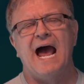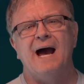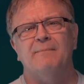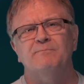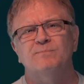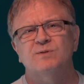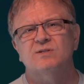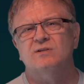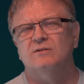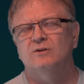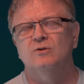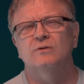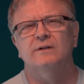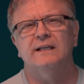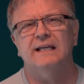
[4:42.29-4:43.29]

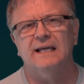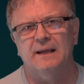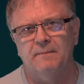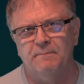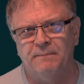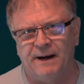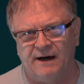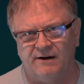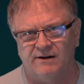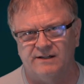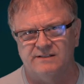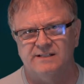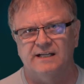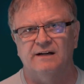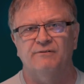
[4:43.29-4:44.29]
absolutely
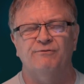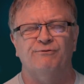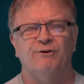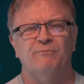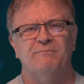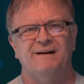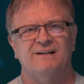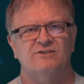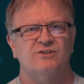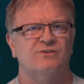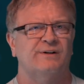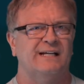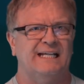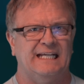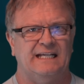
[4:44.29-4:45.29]
imperative for
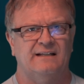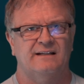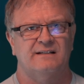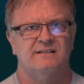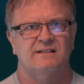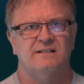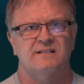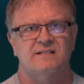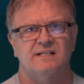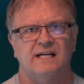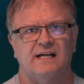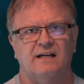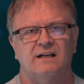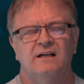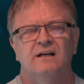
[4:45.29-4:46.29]
ministering healing to the
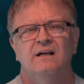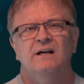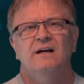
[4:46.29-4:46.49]
sick.